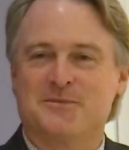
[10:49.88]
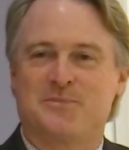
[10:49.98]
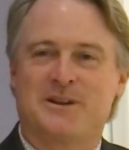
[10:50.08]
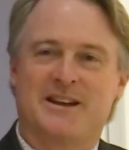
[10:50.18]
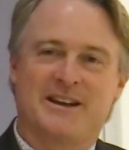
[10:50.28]
to
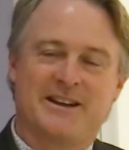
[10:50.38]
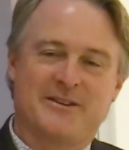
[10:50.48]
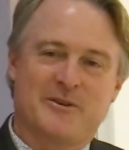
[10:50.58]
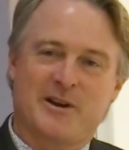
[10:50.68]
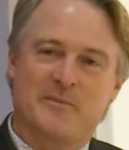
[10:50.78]
play
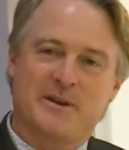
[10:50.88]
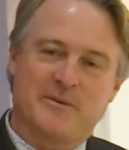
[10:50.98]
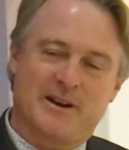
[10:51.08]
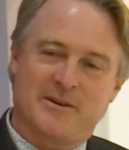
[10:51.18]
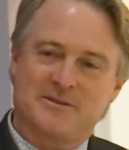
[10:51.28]
rugby
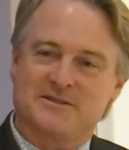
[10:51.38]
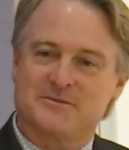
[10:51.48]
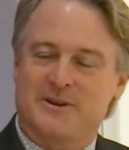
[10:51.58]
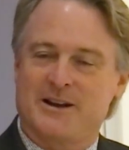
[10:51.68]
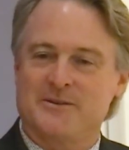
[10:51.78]
when I was
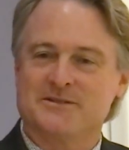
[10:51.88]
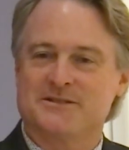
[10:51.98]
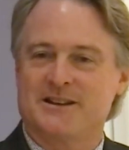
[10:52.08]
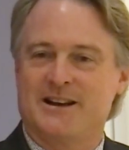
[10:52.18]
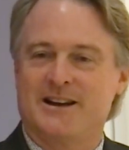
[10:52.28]

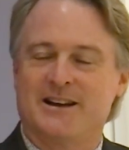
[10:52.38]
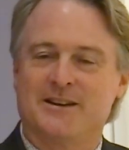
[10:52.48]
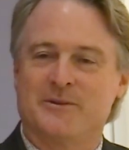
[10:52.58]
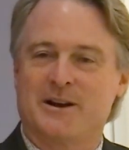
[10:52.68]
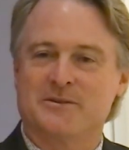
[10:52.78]

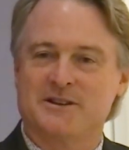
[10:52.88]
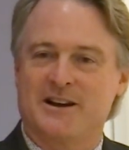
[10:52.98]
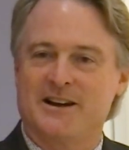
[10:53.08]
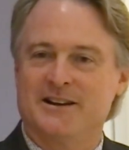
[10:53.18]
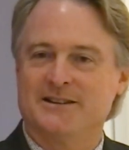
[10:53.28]

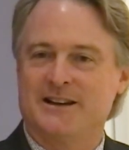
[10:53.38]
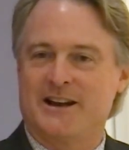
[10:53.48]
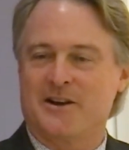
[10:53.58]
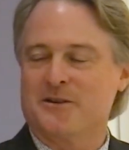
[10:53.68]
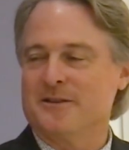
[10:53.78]
younger, and
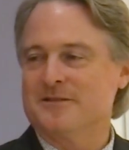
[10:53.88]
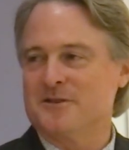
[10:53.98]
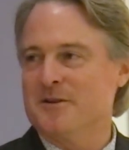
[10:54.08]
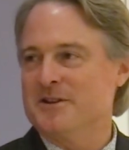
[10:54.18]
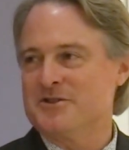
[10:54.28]
I got
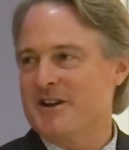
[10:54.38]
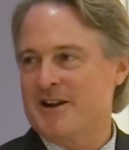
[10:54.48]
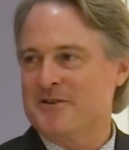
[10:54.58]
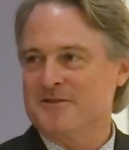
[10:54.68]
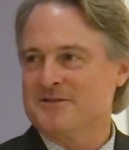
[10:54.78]
so injured I
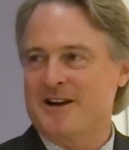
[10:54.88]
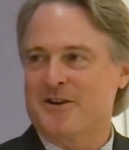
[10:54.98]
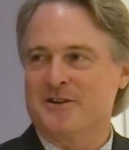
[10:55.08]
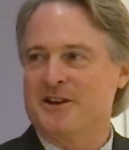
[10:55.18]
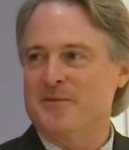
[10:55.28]

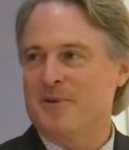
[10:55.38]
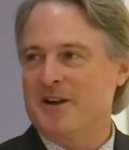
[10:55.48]
couldn't keep